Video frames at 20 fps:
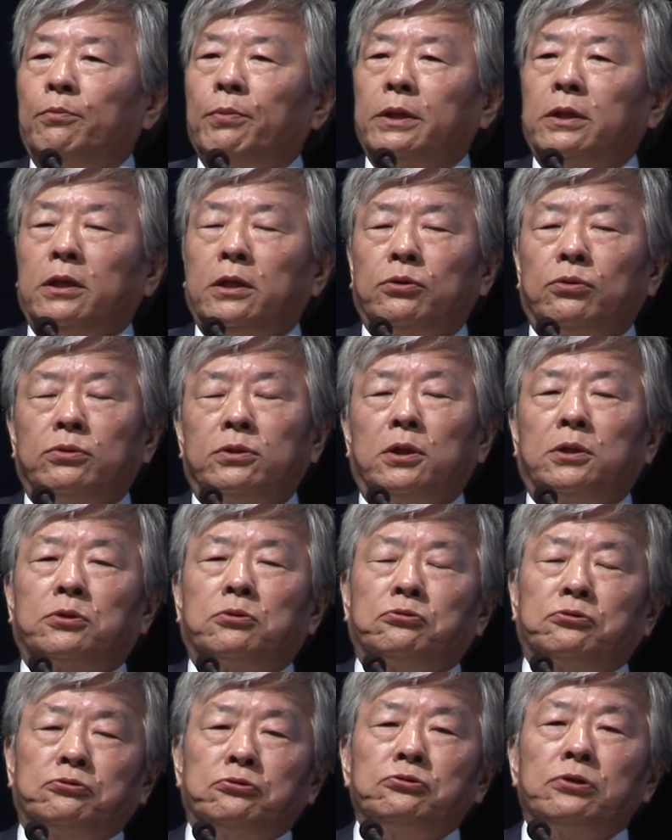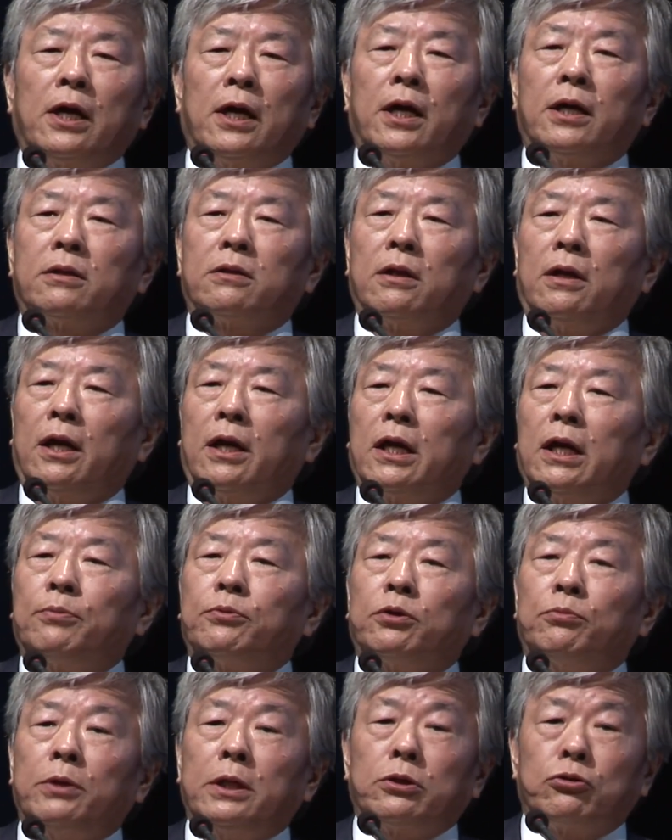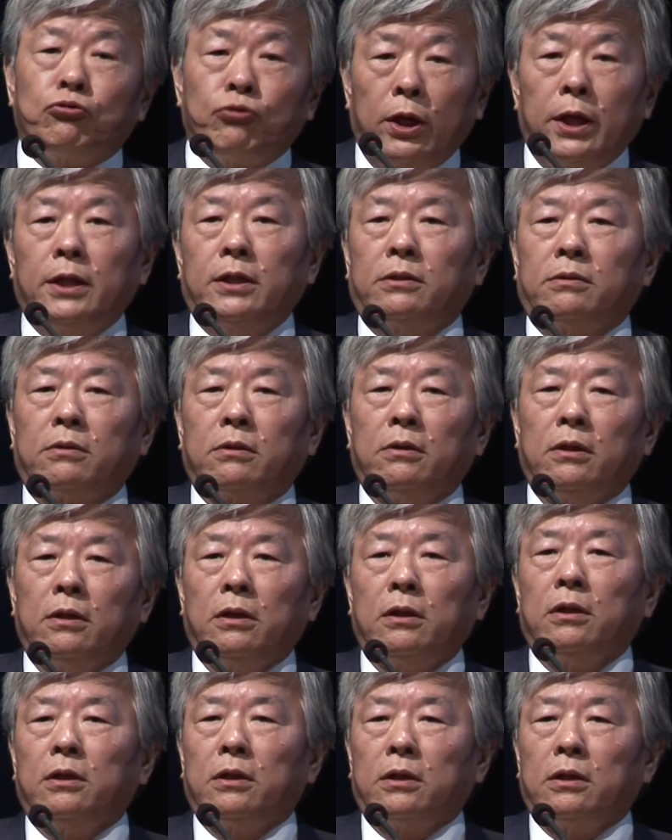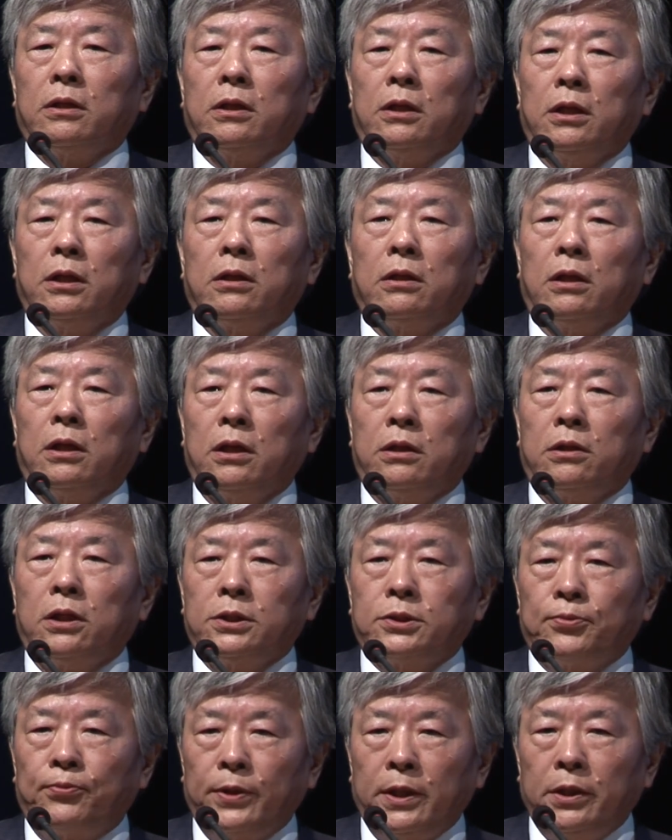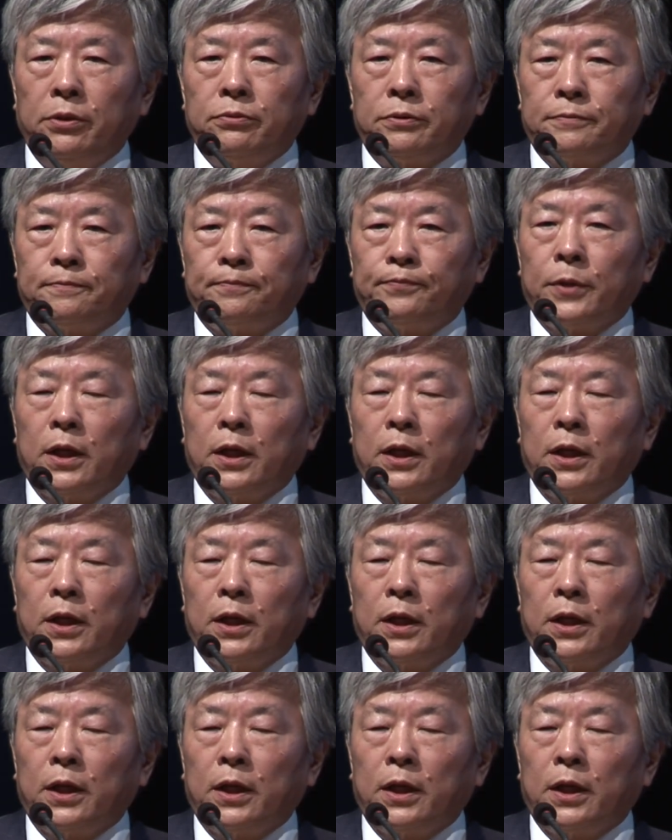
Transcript: but in order to do that, I have to be trained in this field.